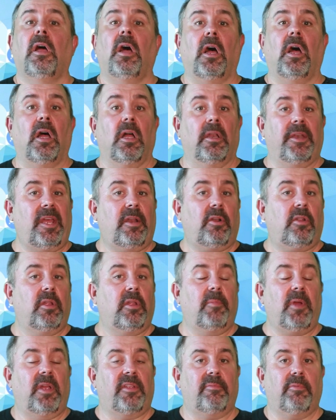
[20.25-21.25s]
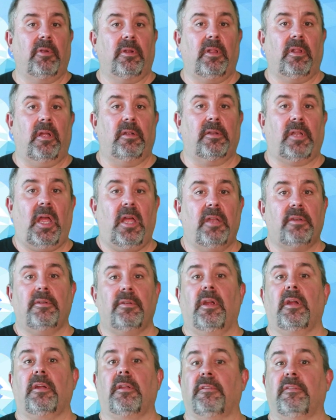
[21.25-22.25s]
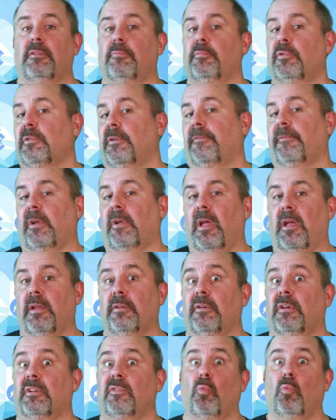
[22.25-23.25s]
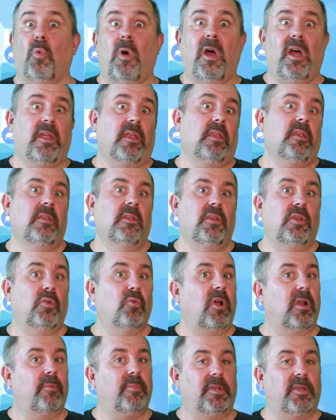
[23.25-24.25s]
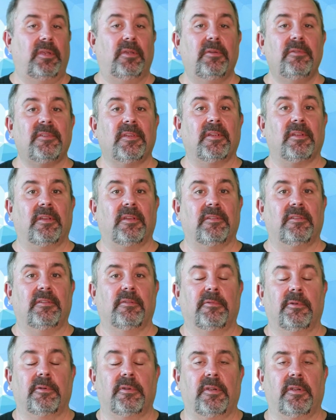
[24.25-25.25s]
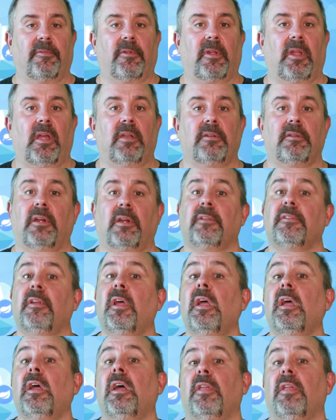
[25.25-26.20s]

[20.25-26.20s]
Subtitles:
not only about Spring Cloud Contract, consumer-driven contracts, why you want to be using consumer-driven contracts,